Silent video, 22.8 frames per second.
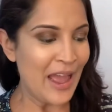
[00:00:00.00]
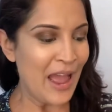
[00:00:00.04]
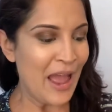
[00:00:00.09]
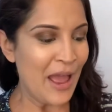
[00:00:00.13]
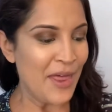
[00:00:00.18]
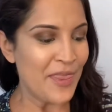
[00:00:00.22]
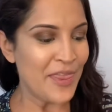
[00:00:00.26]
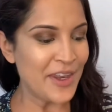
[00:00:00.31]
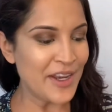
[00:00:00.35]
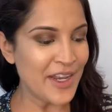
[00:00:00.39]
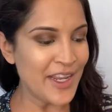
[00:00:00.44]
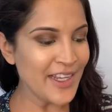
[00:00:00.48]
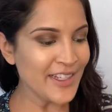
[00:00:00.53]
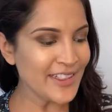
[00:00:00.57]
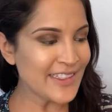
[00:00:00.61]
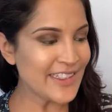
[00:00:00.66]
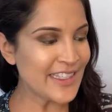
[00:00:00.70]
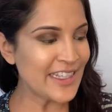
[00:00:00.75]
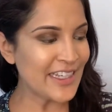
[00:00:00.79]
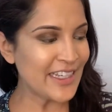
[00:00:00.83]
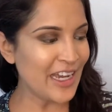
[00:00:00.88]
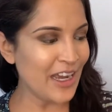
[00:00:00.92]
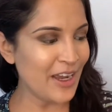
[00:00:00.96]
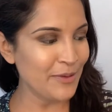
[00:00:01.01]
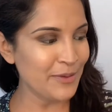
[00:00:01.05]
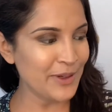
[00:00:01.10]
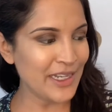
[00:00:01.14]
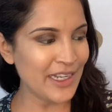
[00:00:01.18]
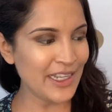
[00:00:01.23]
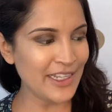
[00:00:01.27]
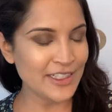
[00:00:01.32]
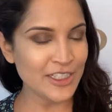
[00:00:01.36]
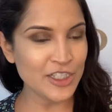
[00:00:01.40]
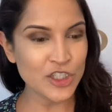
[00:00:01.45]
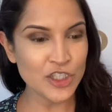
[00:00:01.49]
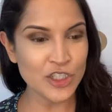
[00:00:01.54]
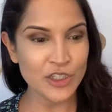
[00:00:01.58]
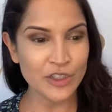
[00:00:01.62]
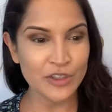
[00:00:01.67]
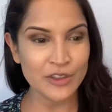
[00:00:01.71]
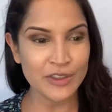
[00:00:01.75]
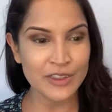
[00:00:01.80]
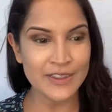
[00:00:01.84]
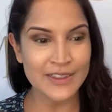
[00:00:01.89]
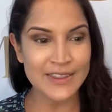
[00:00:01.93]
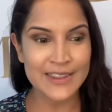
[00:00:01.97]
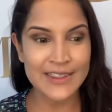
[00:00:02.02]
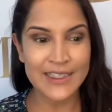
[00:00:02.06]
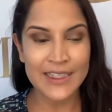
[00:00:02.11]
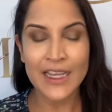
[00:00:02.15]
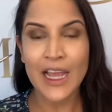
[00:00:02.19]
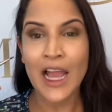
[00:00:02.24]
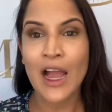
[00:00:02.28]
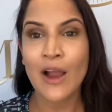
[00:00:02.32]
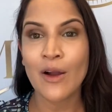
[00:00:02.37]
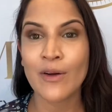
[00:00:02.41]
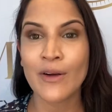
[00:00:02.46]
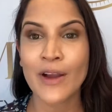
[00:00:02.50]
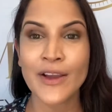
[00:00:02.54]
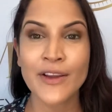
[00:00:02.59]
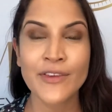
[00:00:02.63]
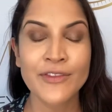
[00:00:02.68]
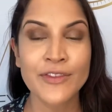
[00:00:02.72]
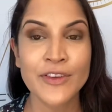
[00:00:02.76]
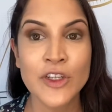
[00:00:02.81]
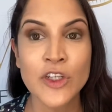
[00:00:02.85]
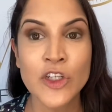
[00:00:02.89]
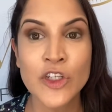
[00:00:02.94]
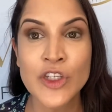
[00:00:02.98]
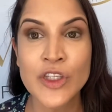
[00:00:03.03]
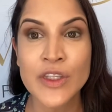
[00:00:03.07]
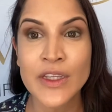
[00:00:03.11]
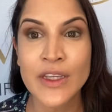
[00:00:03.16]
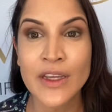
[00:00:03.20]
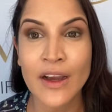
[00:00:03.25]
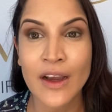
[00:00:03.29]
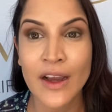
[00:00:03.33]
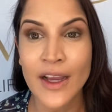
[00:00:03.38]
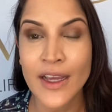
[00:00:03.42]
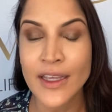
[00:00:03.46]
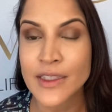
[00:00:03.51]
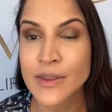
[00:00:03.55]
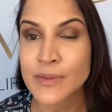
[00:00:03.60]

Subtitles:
The next thing I would like to show you is see how I finished the eyes,